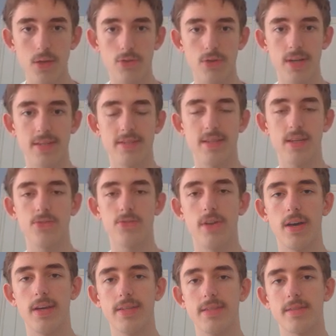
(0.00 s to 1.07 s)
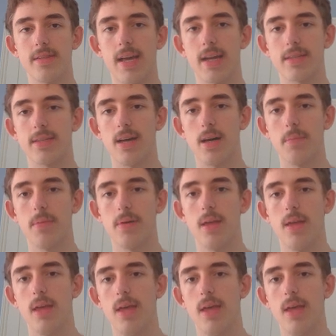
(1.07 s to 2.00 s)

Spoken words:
Tried to centralize, stacked up.